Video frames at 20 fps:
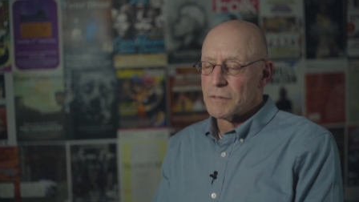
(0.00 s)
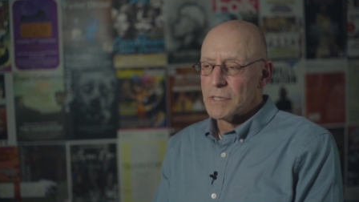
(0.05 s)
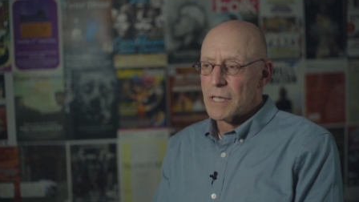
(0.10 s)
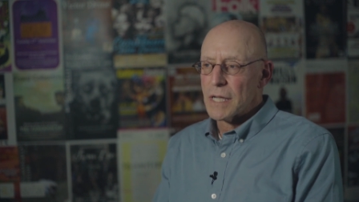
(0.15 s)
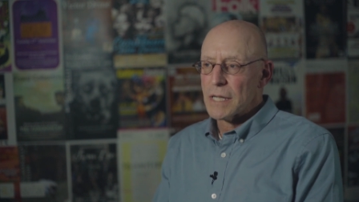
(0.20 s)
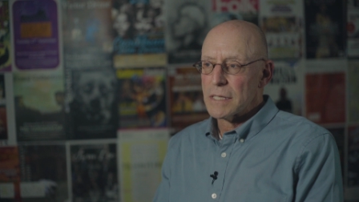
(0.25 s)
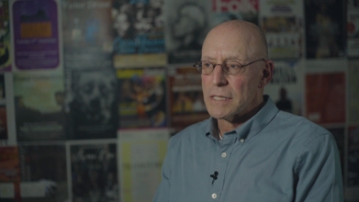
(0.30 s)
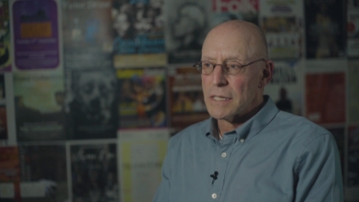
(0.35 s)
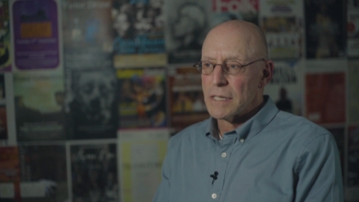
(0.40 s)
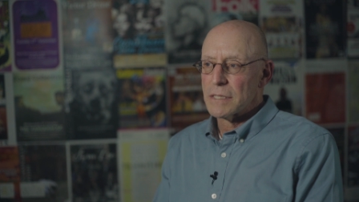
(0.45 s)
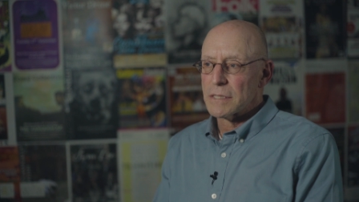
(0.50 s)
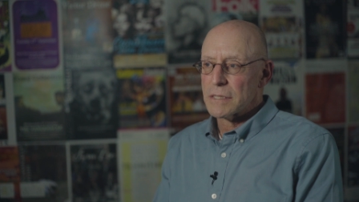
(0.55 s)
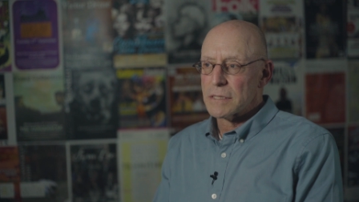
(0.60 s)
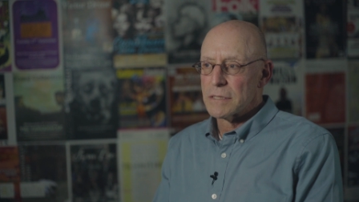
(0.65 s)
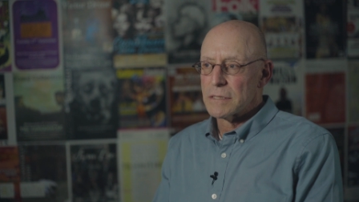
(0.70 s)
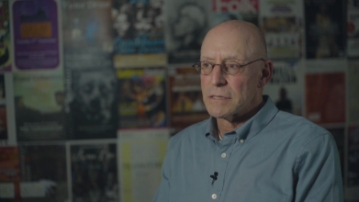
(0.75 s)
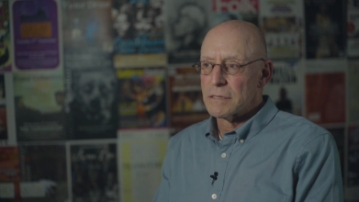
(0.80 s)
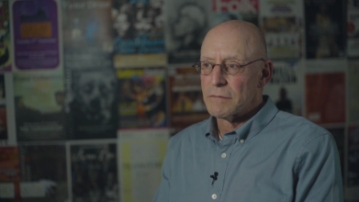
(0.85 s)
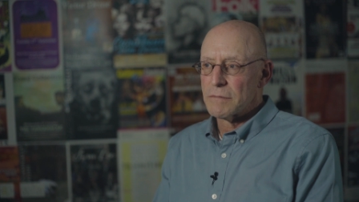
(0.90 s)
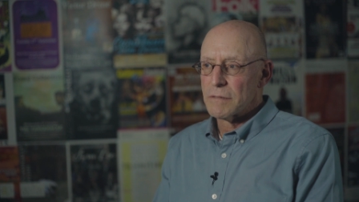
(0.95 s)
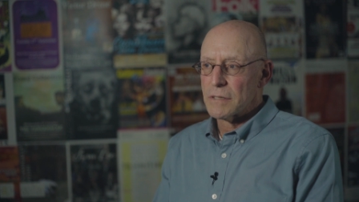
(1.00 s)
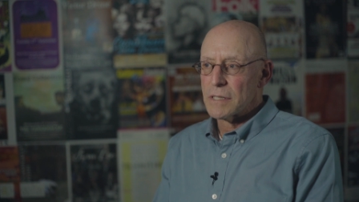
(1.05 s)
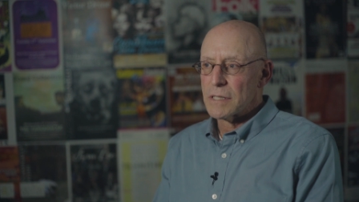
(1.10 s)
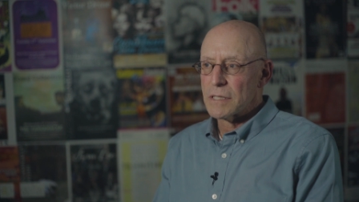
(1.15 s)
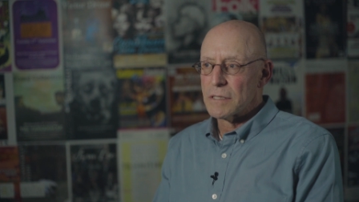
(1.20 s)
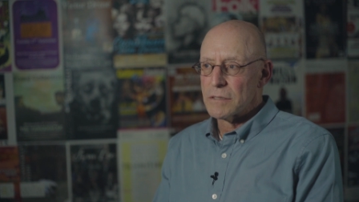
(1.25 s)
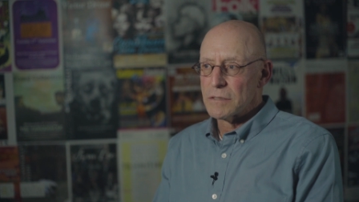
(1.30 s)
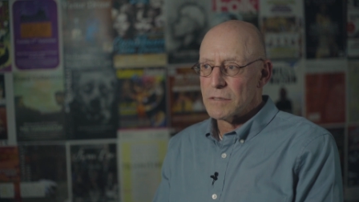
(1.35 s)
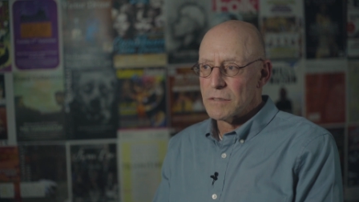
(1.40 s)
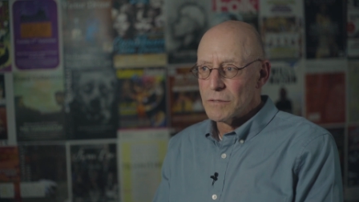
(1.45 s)
psychedelics is a very
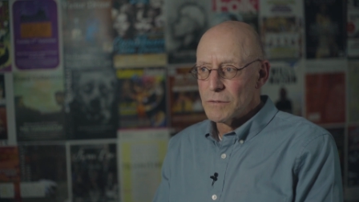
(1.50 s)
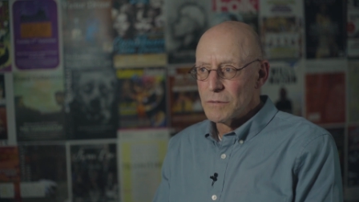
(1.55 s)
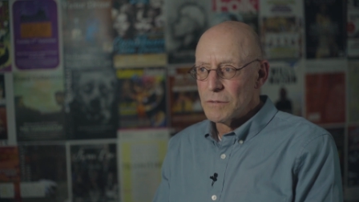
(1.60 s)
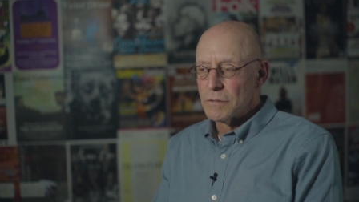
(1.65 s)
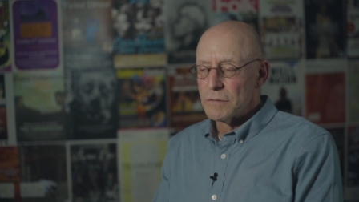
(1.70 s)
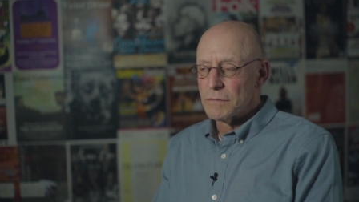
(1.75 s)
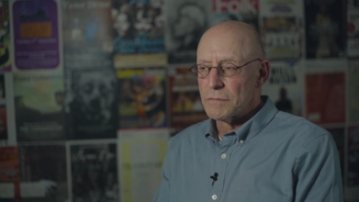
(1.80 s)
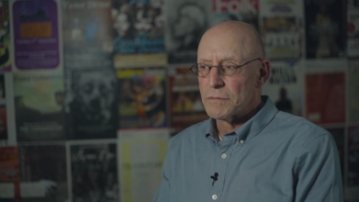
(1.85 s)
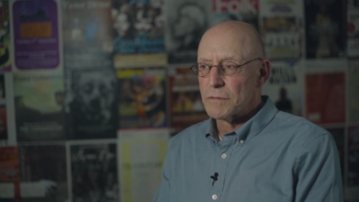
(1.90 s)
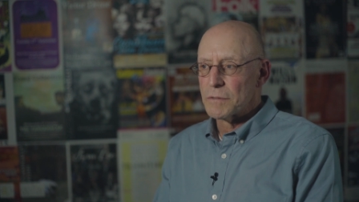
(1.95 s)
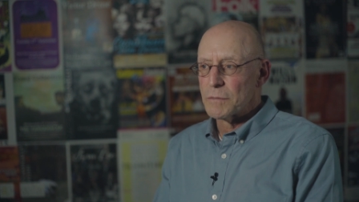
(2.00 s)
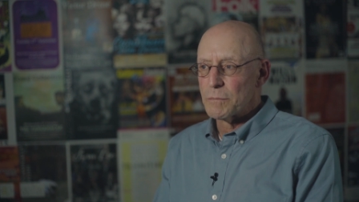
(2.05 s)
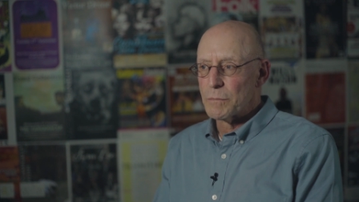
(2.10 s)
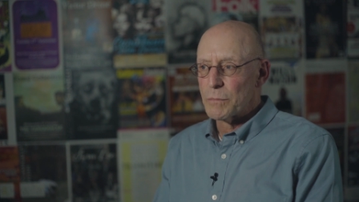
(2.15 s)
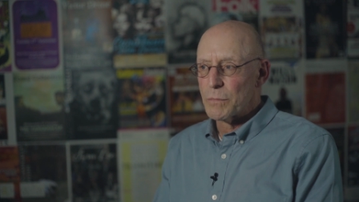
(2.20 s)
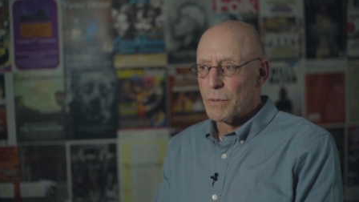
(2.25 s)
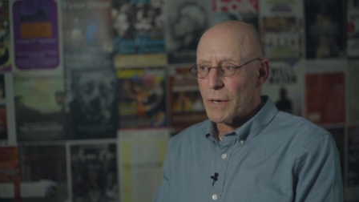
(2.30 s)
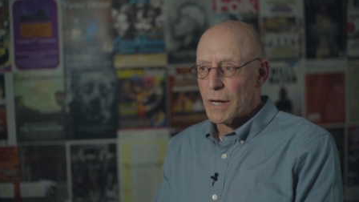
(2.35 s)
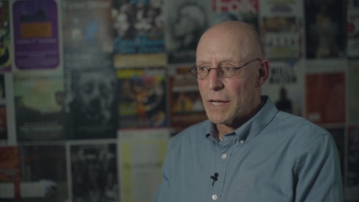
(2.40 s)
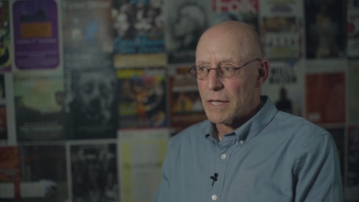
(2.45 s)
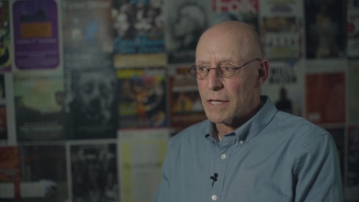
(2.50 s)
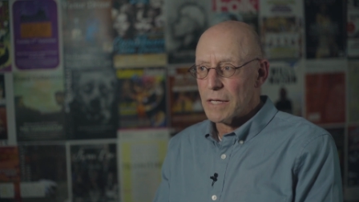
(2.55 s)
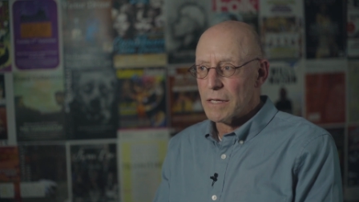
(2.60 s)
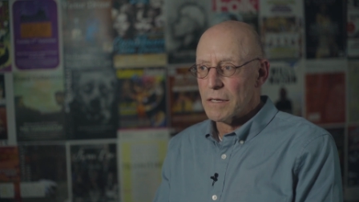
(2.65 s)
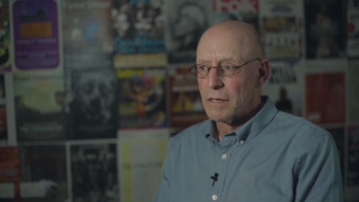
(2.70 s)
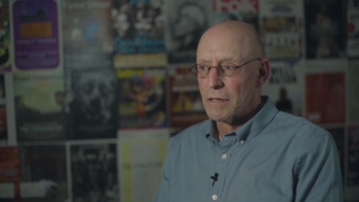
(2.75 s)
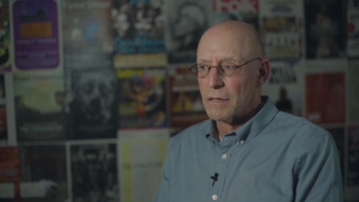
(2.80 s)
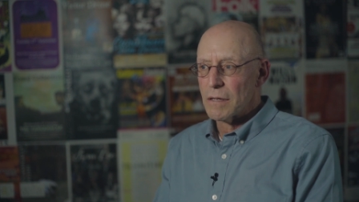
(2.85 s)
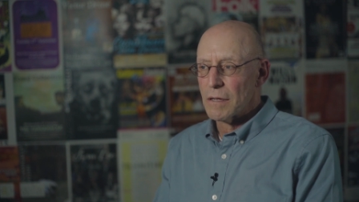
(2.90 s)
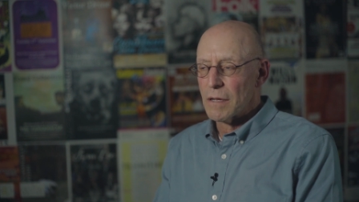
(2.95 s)
good tool for
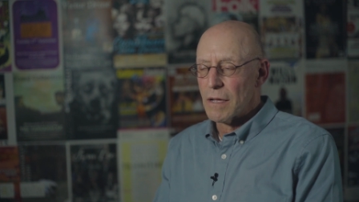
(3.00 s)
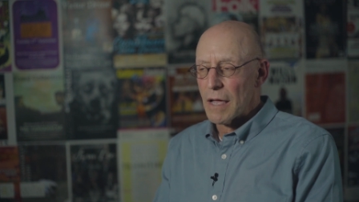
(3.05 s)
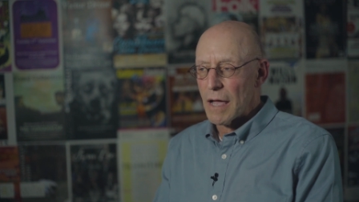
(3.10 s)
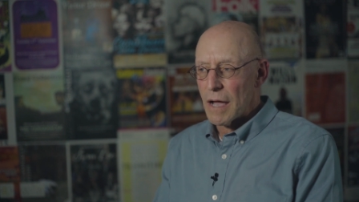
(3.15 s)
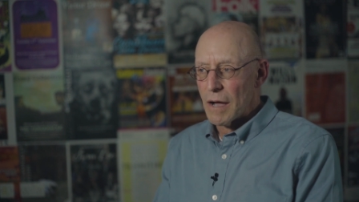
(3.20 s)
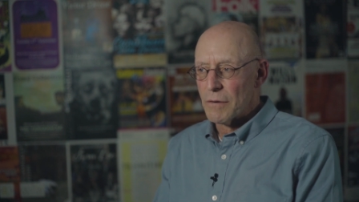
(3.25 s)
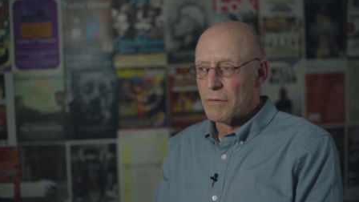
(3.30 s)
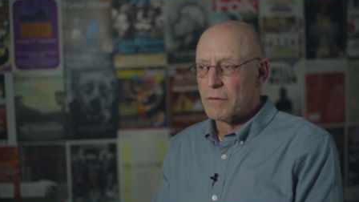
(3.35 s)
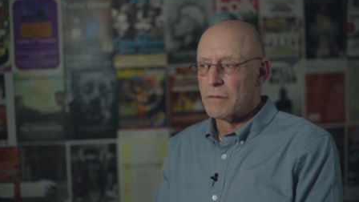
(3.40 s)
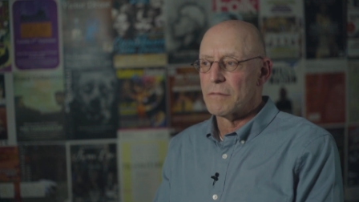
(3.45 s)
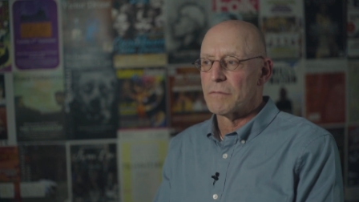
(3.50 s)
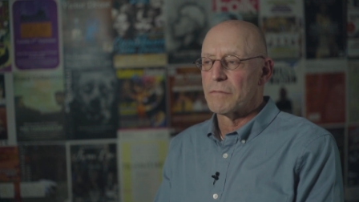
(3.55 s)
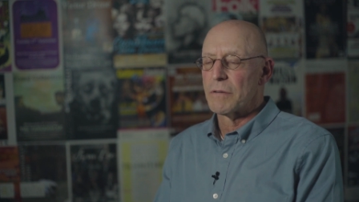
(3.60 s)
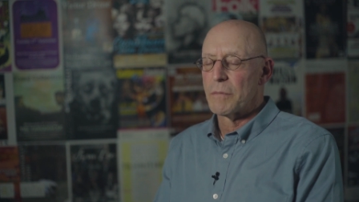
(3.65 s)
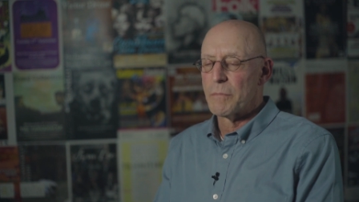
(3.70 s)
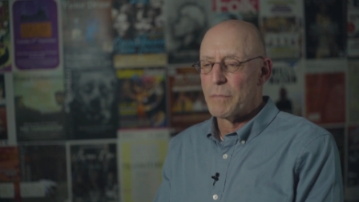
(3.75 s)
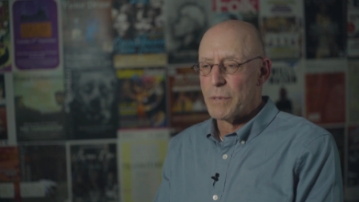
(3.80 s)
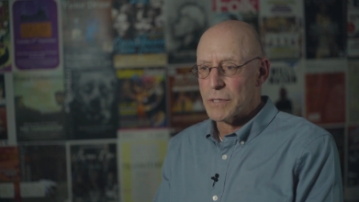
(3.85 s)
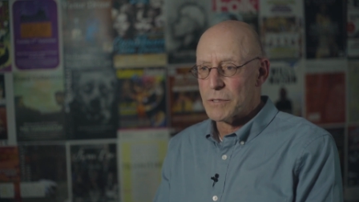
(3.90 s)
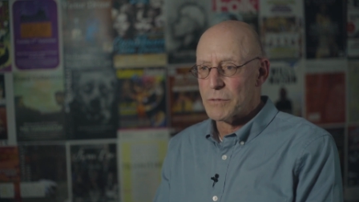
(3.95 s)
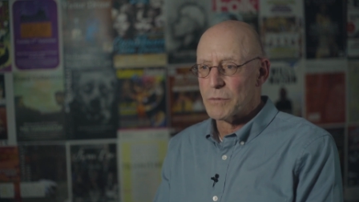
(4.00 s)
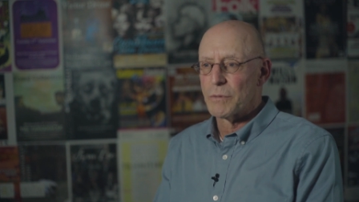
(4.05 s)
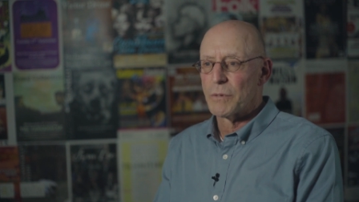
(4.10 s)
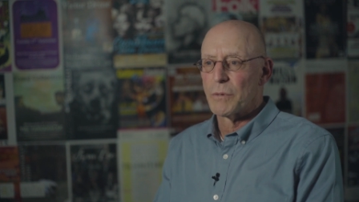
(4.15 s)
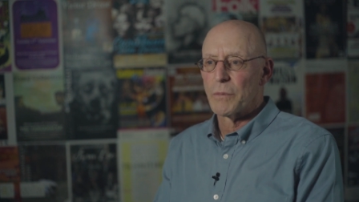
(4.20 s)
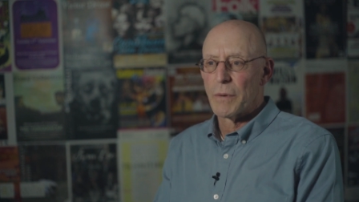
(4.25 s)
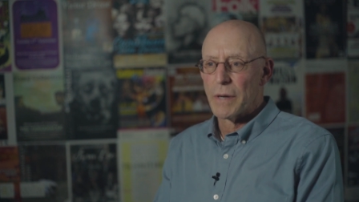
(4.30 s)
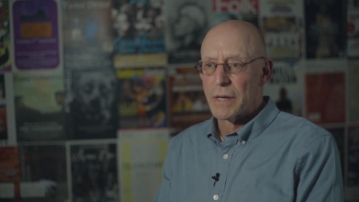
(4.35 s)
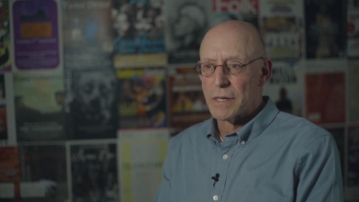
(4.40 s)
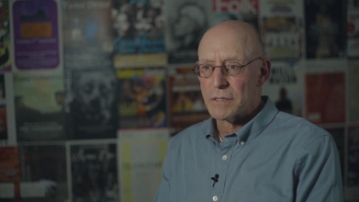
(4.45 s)
breaking out of
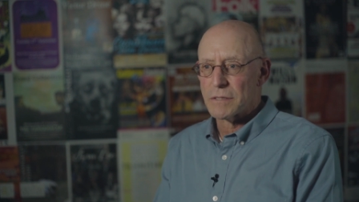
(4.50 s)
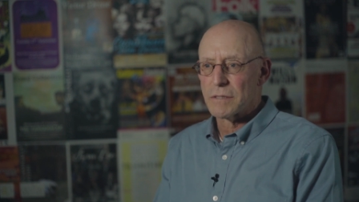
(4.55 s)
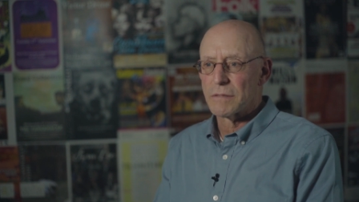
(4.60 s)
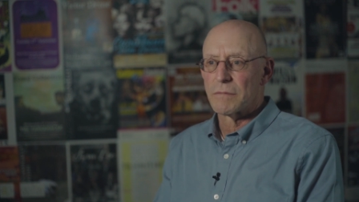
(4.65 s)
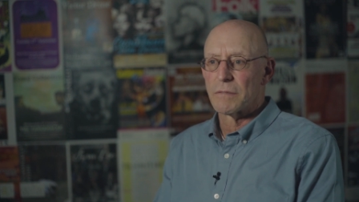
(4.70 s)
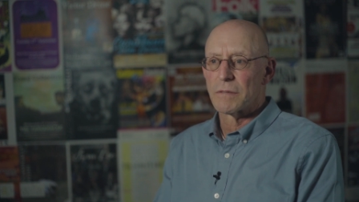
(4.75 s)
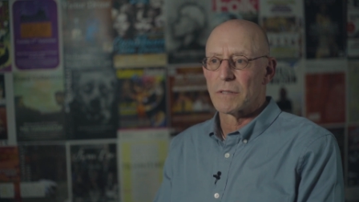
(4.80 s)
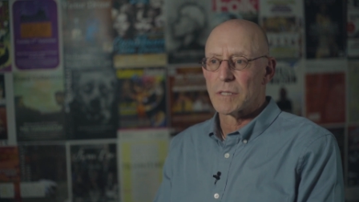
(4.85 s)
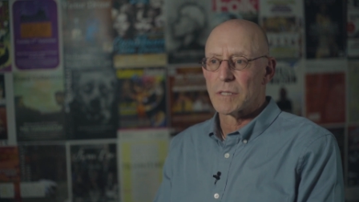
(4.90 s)
habitual ways of